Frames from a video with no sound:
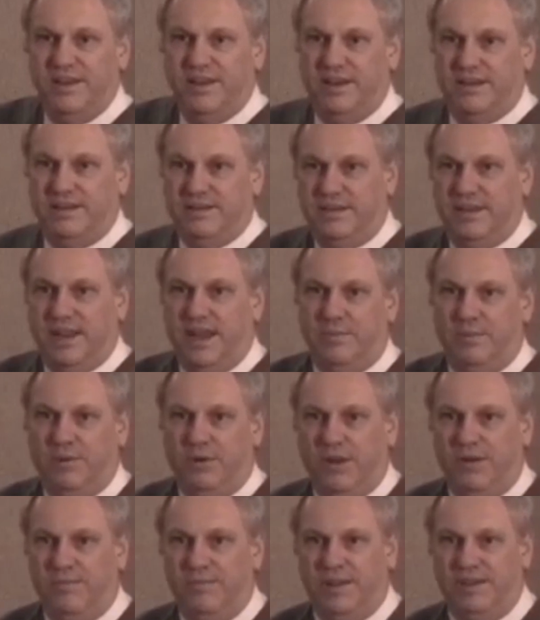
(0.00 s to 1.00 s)
I
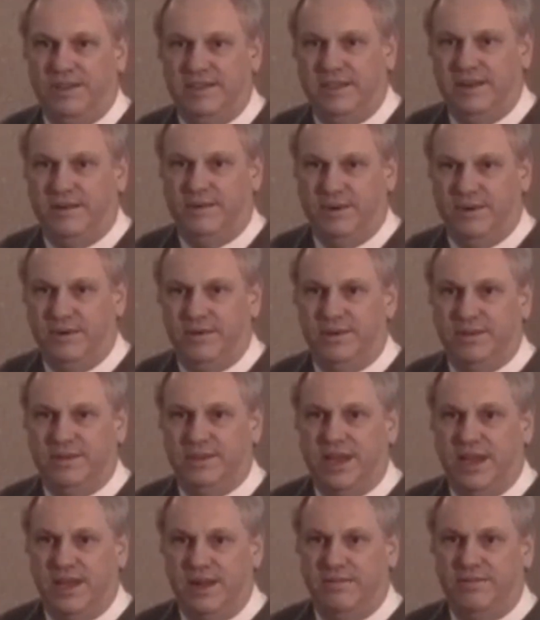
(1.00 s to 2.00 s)
pull up and I see a realtor
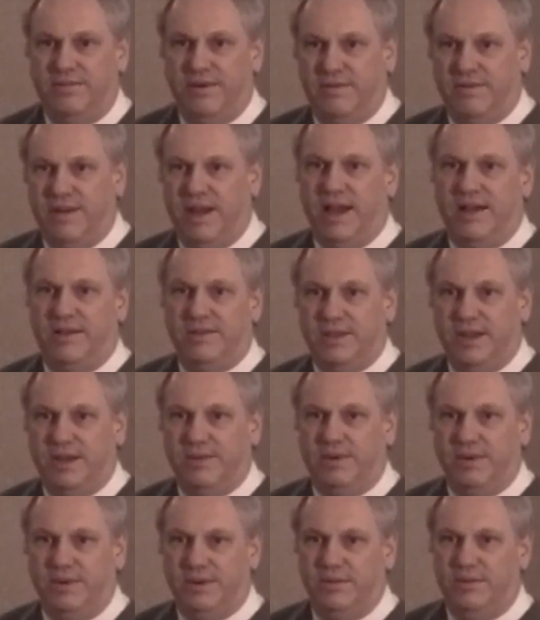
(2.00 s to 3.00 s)
sign in front of a house I went